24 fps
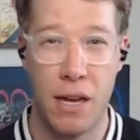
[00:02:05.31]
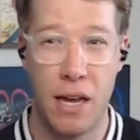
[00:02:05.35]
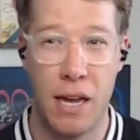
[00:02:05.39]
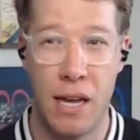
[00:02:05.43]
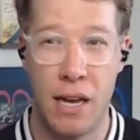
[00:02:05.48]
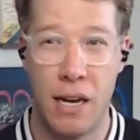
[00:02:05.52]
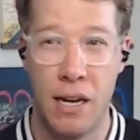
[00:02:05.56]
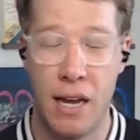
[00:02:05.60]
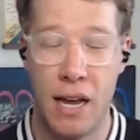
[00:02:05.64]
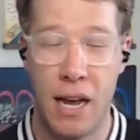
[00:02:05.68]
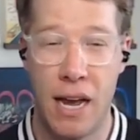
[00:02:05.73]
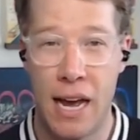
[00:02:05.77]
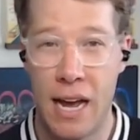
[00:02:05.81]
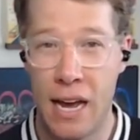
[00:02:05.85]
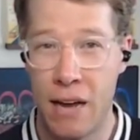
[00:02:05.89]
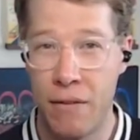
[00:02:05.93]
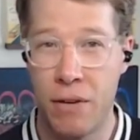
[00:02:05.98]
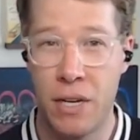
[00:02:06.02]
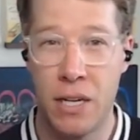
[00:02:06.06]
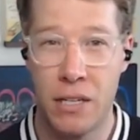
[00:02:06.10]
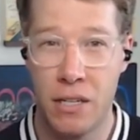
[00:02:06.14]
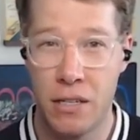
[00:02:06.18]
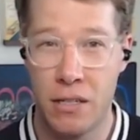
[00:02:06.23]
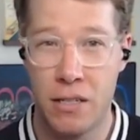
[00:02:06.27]
And
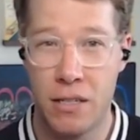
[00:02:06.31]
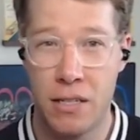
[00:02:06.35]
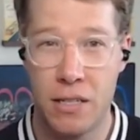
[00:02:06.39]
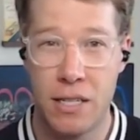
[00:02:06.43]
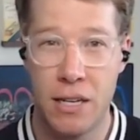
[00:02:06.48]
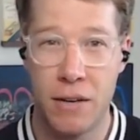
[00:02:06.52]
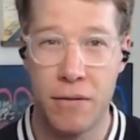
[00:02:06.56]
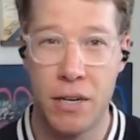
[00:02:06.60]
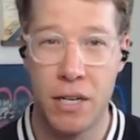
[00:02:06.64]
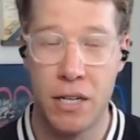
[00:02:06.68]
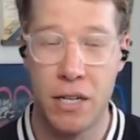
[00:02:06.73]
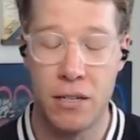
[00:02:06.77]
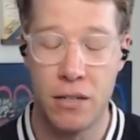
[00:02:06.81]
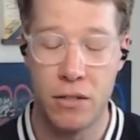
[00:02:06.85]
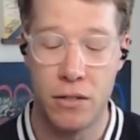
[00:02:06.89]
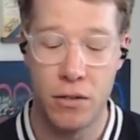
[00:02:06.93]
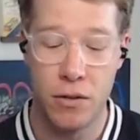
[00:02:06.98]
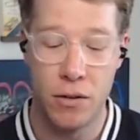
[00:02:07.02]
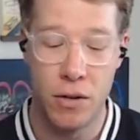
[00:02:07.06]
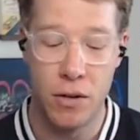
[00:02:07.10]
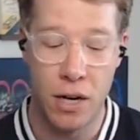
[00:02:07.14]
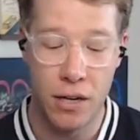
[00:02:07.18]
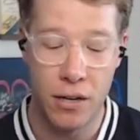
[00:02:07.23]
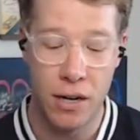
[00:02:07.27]
having just a 70 to
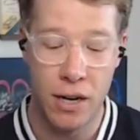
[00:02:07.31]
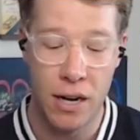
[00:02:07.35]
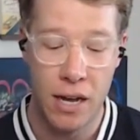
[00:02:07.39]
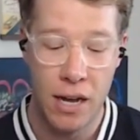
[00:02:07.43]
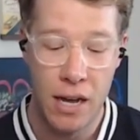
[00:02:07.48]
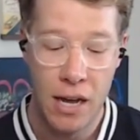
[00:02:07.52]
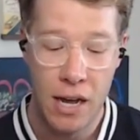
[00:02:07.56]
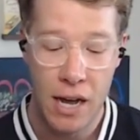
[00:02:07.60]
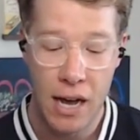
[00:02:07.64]
200,